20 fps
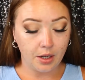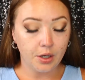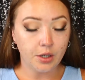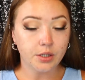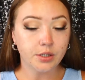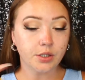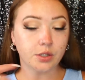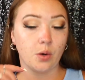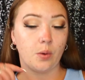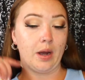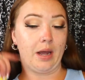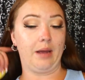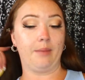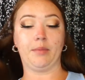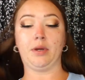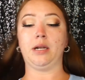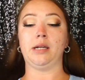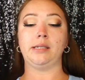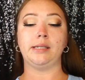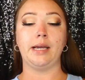So I am
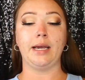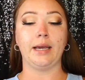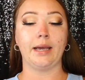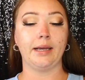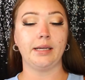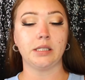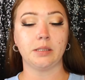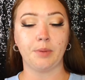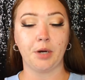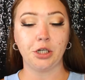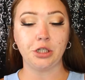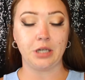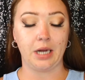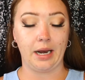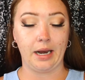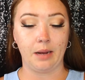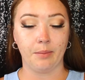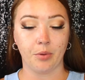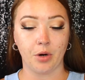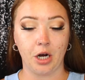going to take a sponge and
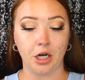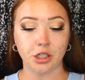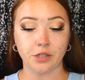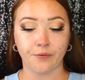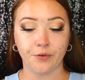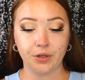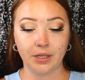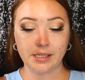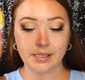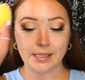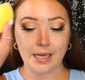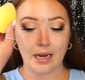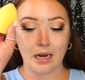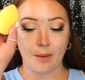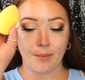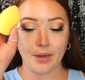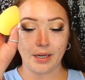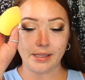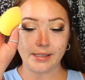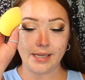a brush. For this side, I'm
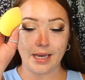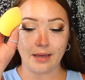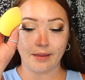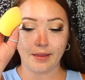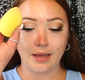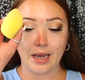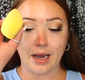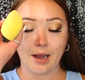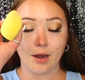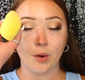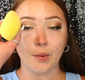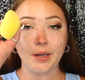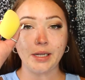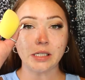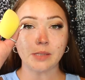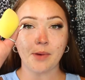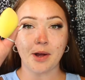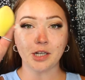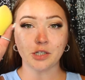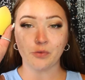going to take the Ioni
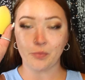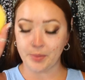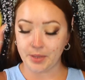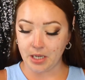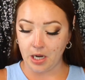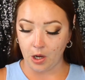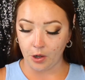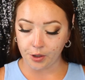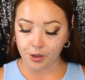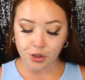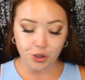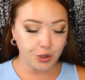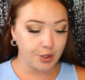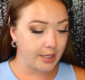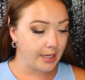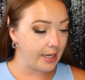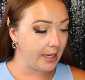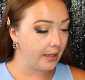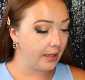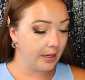sponge from the Dollar
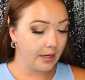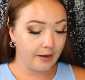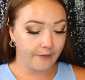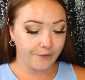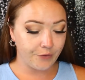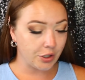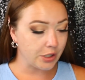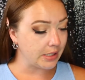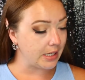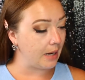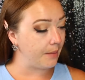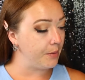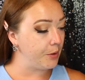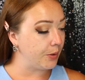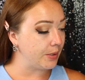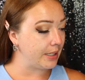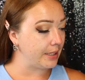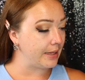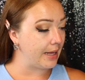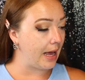Tree. First time
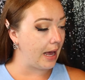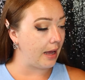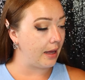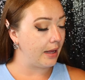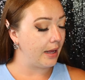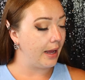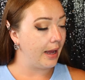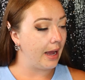using that.